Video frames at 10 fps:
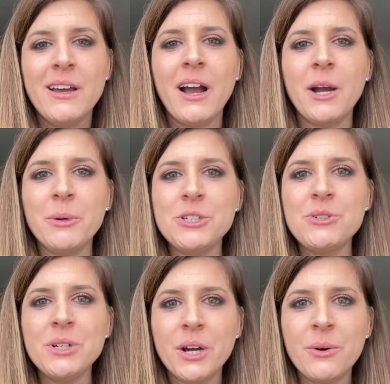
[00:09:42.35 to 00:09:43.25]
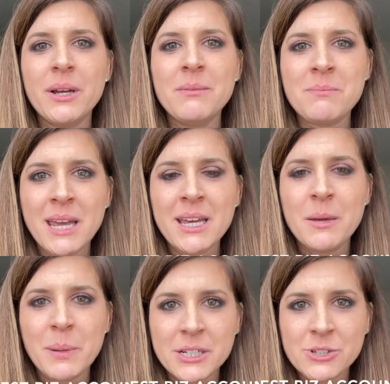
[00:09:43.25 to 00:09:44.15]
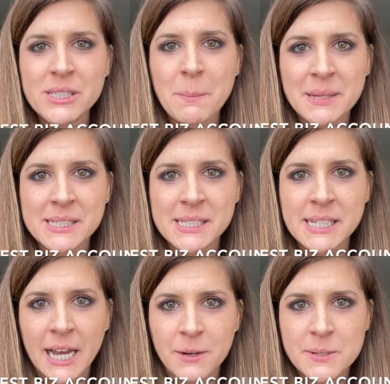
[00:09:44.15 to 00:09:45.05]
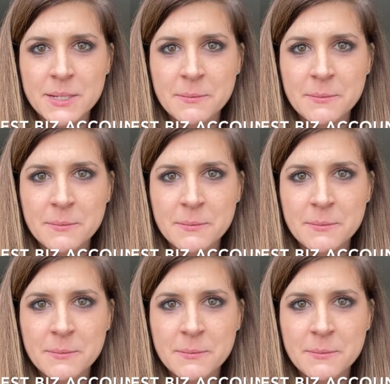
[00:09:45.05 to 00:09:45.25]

I want you to go and make a Pinterest business account.